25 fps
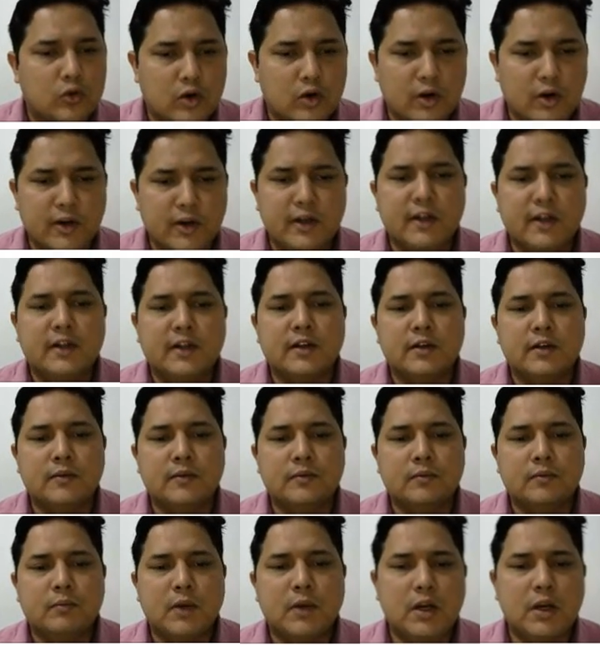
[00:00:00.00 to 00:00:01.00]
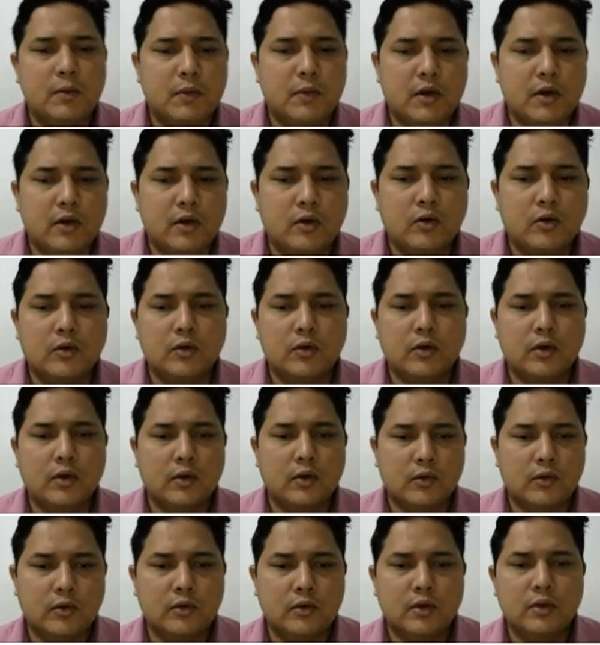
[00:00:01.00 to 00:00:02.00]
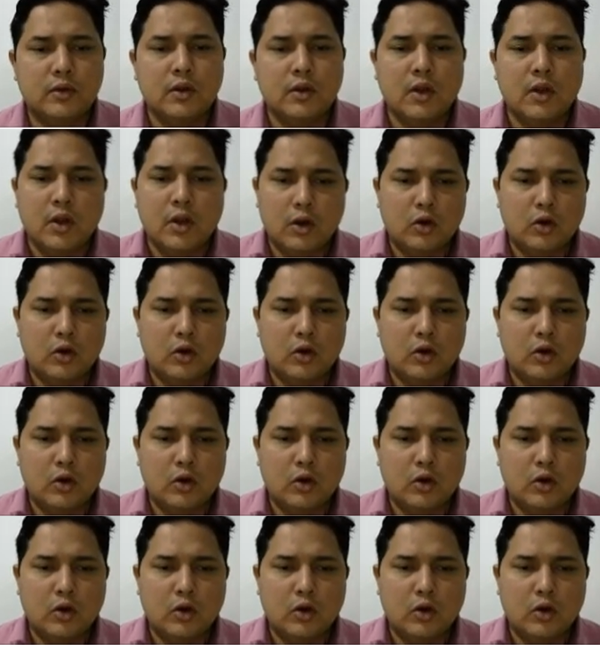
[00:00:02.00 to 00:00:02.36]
coordination, multiple resources.